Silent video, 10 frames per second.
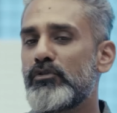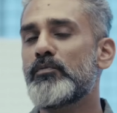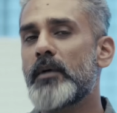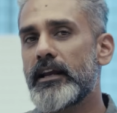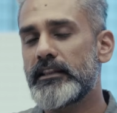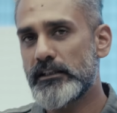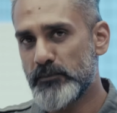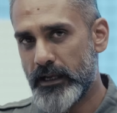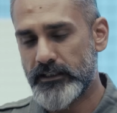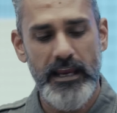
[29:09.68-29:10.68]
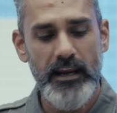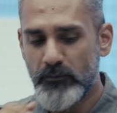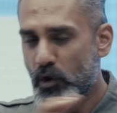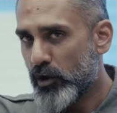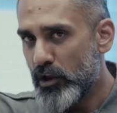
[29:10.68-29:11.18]
you buy these bikes, and I'm
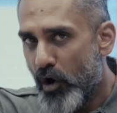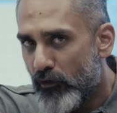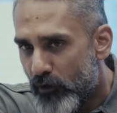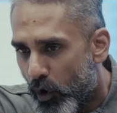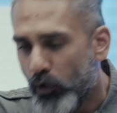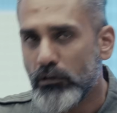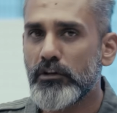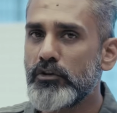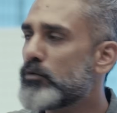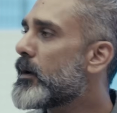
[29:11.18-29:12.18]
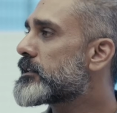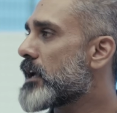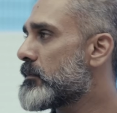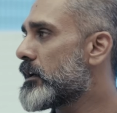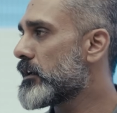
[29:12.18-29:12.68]
talking of all the new bikes
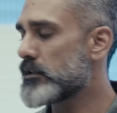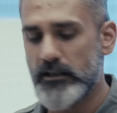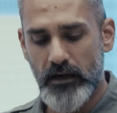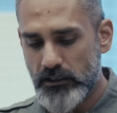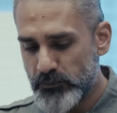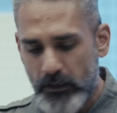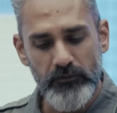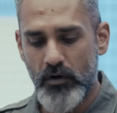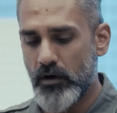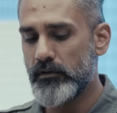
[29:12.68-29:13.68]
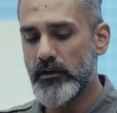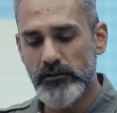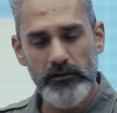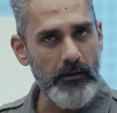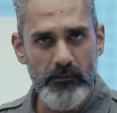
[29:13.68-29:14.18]
simultaneously, right? Speed 400,
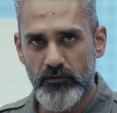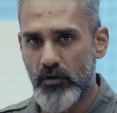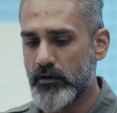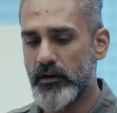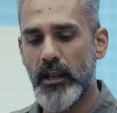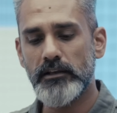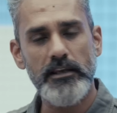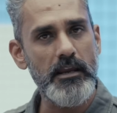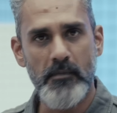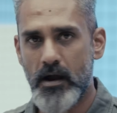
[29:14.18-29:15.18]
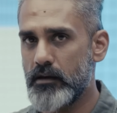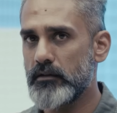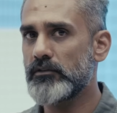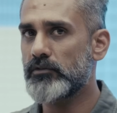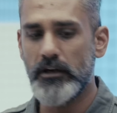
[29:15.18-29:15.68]
Scrambler 400X,
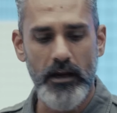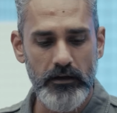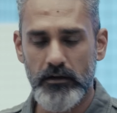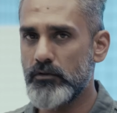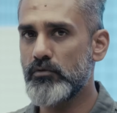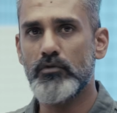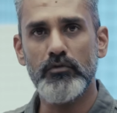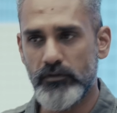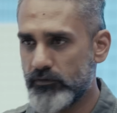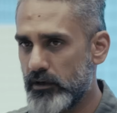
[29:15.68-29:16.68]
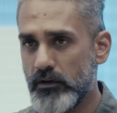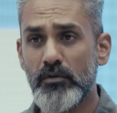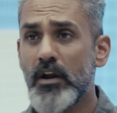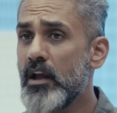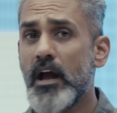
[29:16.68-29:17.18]
Himalayan, 390 Duke, 250 Duke.
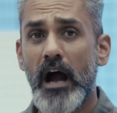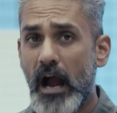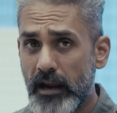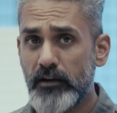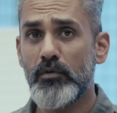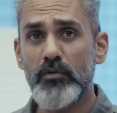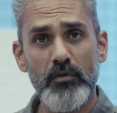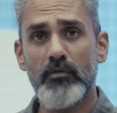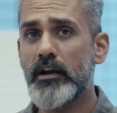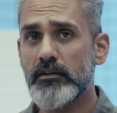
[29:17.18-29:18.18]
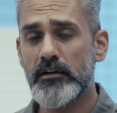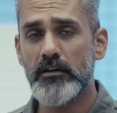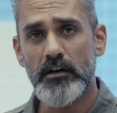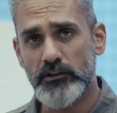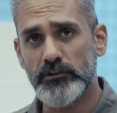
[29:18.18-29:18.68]
I don't know why you're in a
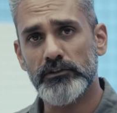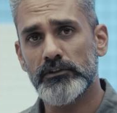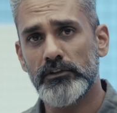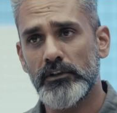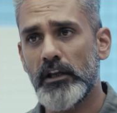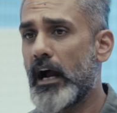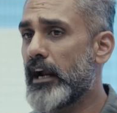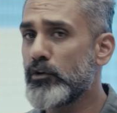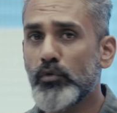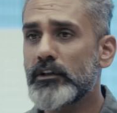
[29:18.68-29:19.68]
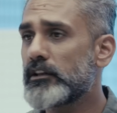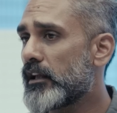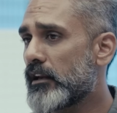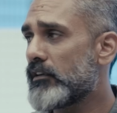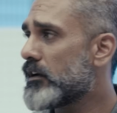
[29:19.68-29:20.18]
rush. I know that they're
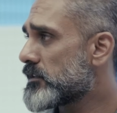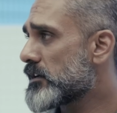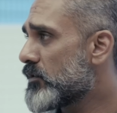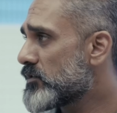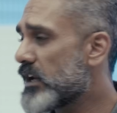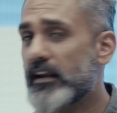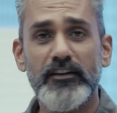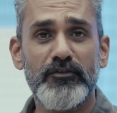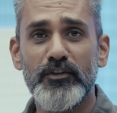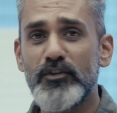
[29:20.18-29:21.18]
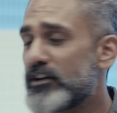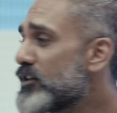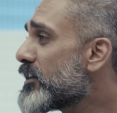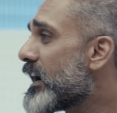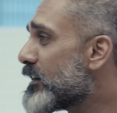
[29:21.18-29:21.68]
giving discounts. Like, did you
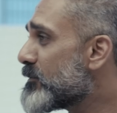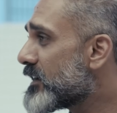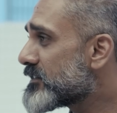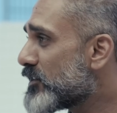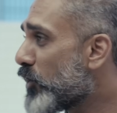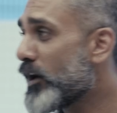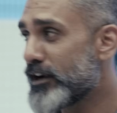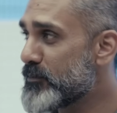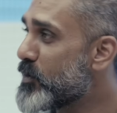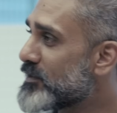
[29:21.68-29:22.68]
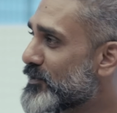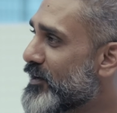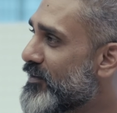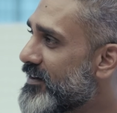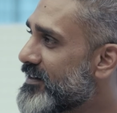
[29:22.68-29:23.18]
know KTM has a loyalty bonus going on right